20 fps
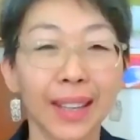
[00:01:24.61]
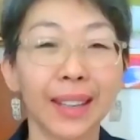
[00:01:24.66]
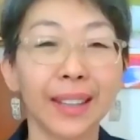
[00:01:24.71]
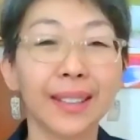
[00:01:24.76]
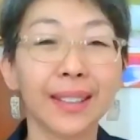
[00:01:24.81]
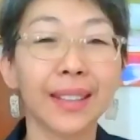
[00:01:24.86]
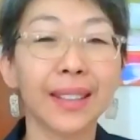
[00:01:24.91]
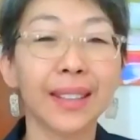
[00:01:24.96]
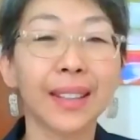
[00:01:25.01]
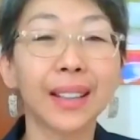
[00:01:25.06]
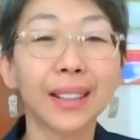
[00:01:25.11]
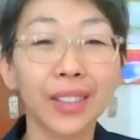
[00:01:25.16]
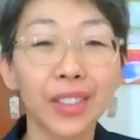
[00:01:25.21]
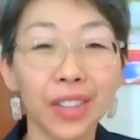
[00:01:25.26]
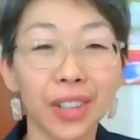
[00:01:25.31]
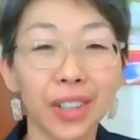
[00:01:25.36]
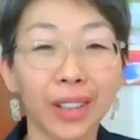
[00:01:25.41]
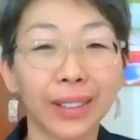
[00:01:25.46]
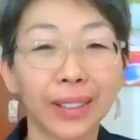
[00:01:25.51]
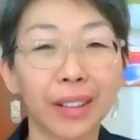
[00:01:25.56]
As a young
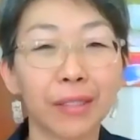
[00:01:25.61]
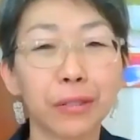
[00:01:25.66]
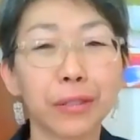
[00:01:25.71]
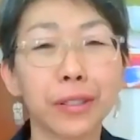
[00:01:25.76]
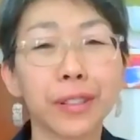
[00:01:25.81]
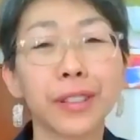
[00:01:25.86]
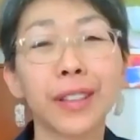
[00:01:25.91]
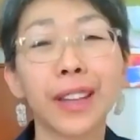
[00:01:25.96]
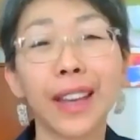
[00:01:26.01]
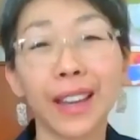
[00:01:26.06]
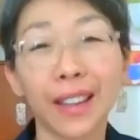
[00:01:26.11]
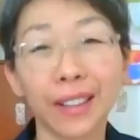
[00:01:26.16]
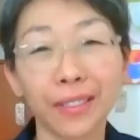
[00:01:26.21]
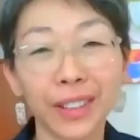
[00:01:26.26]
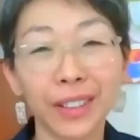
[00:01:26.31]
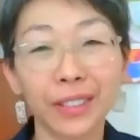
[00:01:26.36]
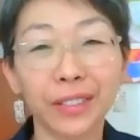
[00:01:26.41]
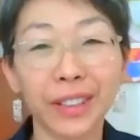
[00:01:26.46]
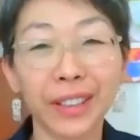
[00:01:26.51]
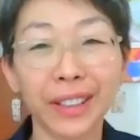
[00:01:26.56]
child, I was an
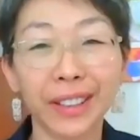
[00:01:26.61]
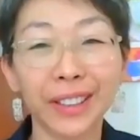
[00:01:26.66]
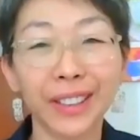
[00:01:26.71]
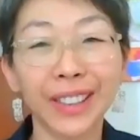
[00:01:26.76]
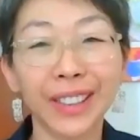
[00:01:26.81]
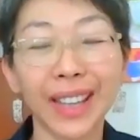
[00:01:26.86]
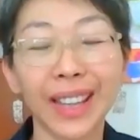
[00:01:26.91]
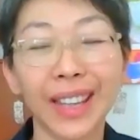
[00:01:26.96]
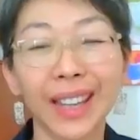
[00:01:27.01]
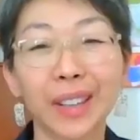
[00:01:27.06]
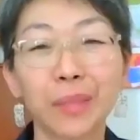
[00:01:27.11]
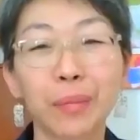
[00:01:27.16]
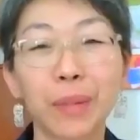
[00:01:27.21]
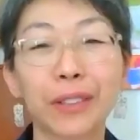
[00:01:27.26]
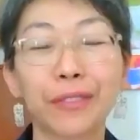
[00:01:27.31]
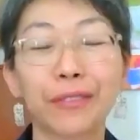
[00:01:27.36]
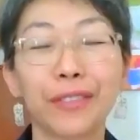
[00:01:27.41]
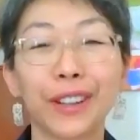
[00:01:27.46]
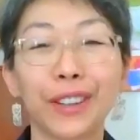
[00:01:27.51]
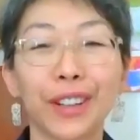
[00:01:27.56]
avid reader, and
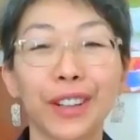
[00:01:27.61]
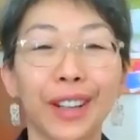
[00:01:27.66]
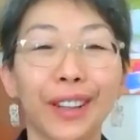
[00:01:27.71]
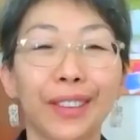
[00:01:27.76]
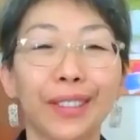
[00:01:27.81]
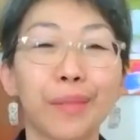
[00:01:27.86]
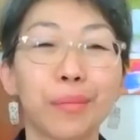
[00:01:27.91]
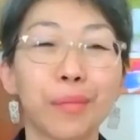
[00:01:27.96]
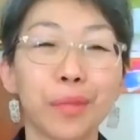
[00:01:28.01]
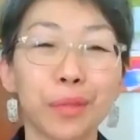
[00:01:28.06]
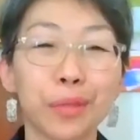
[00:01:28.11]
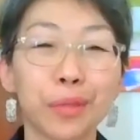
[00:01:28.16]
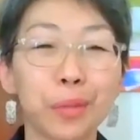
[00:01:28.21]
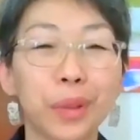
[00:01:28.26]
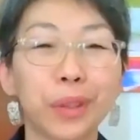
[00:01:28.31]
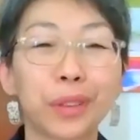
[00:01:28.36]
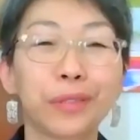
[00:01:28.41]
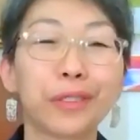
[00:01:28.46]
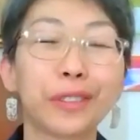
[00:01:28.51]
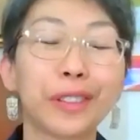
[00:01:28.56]
my father had the most
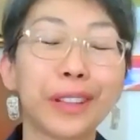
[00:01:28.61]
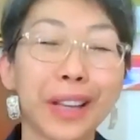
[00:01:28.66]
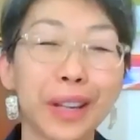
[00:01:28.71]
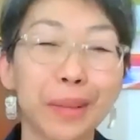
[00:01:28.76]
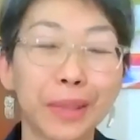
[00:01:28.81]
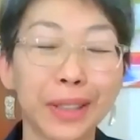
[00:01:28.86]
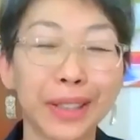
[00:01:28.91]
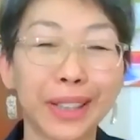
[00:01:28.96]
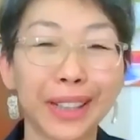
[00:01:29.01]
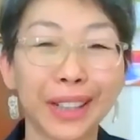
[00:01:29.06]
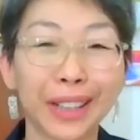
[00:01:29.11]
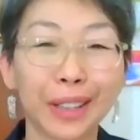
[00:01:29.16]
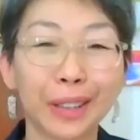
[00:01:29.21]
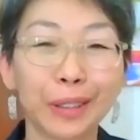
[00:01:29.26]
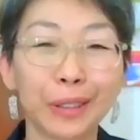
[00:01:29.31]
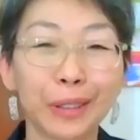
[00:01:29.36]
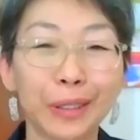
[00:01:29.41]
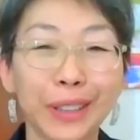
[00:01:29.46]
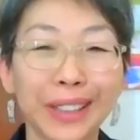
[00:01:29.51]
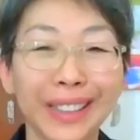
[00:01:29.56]
wonderful library that
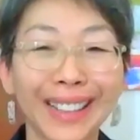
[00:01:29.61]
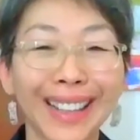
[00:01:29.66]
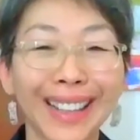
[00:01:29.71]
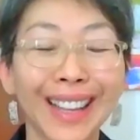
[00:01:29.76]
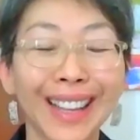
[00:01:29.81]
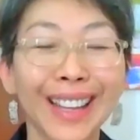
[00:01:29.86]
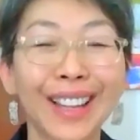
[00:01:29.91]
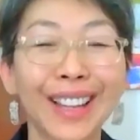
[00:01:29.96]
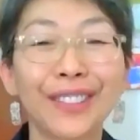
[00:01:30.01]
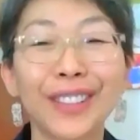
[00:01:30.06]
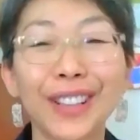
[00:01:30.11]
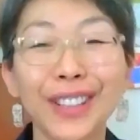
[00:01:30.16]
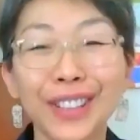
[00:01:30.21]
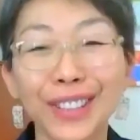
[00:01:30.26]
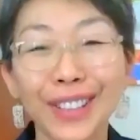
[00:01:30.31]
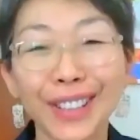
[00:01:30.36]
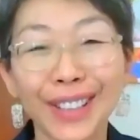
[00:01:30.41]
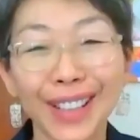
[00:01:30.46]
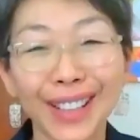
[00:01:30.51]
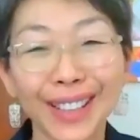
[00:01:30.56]
included
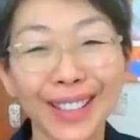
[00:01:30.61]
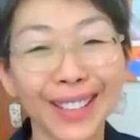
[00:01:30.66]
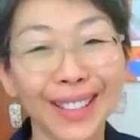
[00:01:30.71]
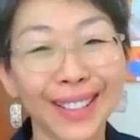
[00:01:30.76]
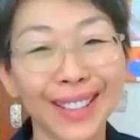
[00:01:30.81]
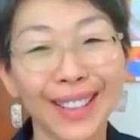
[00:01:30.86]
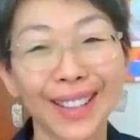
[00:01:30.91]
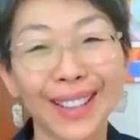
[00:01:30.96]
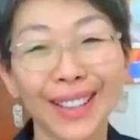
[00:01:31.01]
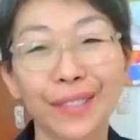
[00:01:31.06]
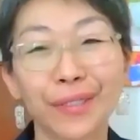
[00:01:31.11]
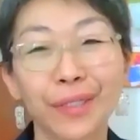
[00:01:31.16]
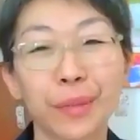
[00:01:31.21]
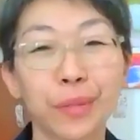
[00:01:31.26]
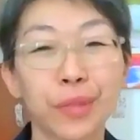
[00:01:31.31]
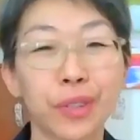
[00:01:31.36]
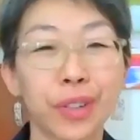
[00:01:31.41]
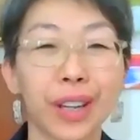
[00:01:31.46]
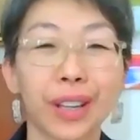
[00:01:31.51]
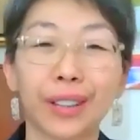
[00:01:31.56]
Russian classic sets
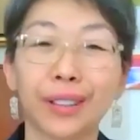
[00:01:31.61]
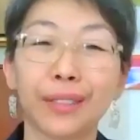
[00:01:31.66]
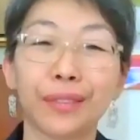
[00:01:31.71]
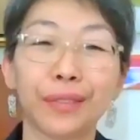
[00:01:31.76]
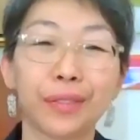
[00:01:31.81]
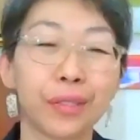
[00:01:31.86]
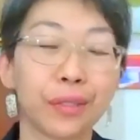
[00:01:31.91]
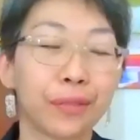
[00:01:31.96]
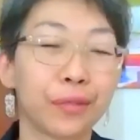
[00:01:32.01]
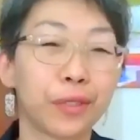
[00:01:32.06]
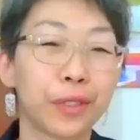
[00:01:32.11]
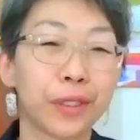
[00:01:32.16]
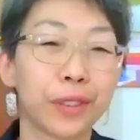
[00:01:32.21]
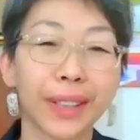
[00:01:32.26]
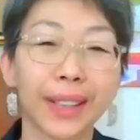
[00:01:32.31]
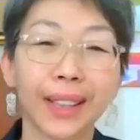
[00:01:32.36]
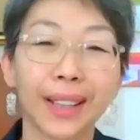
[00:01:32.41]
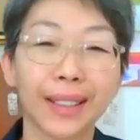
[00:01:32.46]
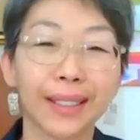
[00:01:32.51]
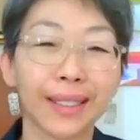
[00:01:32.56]
from Chekhov to foreign
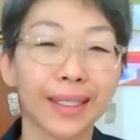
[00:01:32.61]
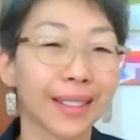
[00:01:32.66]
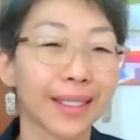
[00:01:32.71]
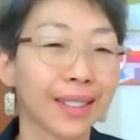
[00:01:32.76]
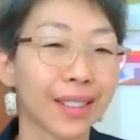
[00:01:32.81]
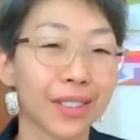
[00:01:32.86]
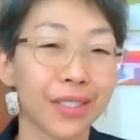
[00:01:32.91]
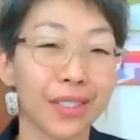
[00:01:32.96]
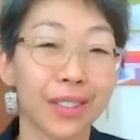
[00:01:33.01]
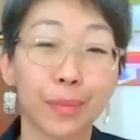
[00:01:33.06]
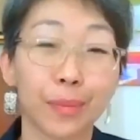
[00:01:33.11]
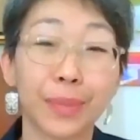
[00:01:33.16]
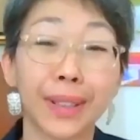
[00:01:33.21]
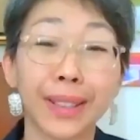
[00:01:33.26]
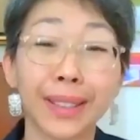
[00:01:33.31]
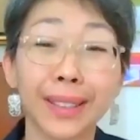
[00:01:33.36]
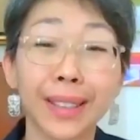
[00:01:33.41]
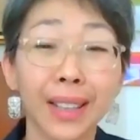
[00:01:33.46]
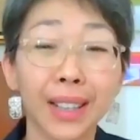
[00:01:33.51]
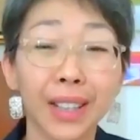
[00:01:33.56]
classics such as
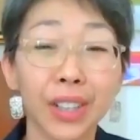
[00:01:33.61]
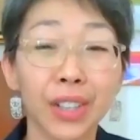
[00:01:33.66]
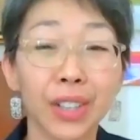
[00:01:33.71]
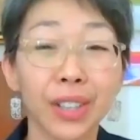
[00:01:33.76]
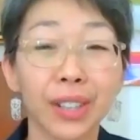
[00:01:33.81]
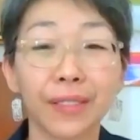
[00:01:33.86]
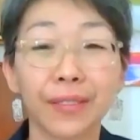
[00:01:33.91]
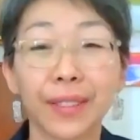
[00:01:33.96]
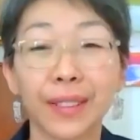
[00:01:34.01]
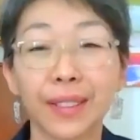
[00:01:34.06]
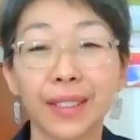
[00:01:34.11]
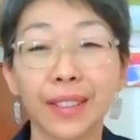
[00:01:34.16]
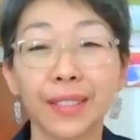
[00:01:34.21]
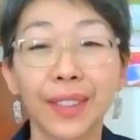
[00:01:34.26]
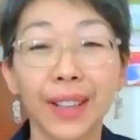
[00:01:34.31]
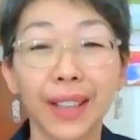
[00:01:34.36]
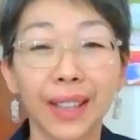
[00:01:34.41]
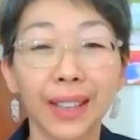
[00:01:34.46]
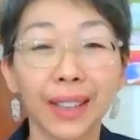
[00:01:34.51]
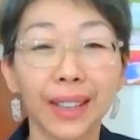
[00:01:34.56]
Balzac, Stefan
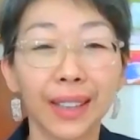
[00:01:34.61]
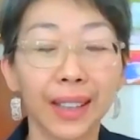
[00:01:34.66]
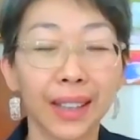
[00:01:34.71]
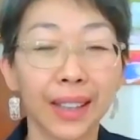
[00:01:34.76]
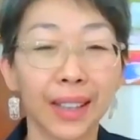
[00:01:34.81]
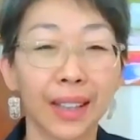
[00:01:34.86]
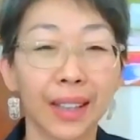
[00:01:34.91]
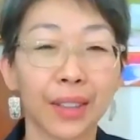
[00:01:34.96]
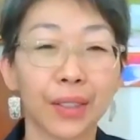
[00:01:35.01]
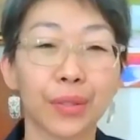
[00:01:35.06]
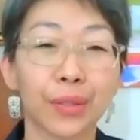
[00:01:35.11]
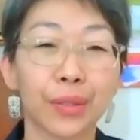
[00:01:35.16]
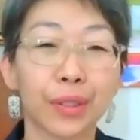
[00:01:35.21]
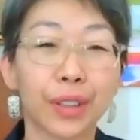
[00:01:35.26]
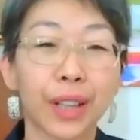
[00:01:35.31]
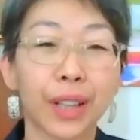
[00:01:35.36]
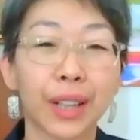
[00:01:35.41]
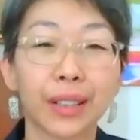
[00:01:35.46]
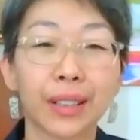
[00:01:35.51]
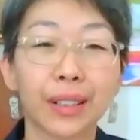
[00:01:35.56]
Zweig,
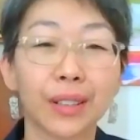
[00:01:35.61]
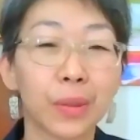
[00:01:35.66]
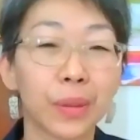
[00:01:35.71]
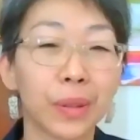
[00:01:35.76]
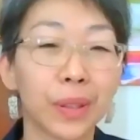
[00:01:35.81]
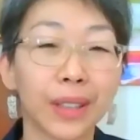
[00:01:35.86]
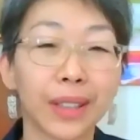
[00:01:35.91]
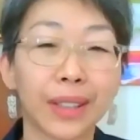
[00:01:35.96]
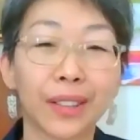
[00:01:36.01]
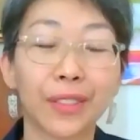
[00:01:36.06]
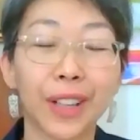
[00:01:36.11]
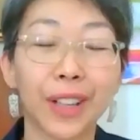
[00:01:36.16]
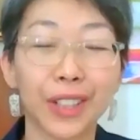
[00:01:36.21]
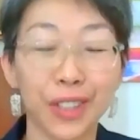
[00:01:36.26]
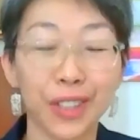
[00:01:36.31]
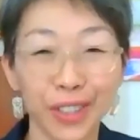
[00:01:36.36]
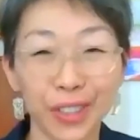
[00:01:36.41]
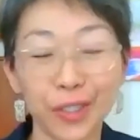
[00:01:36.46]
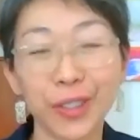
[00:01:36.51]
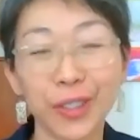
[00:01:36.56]
Sir Conan Doyle, and
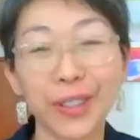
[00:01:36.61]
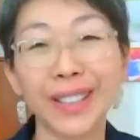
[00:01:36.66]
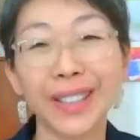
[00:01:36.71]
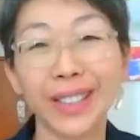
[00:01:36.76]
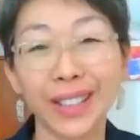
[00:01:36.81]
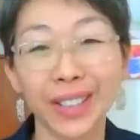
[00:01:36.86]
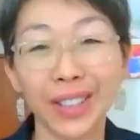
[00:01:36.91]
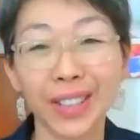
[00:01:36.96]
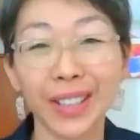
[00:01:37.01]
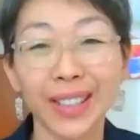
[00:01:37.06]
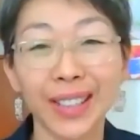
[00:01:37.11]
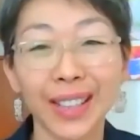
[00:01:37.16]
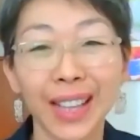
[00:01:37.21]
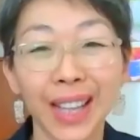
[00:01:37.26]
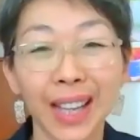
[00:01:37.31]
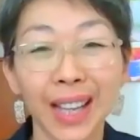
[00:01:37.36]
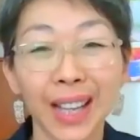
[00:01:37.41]
Russian translation.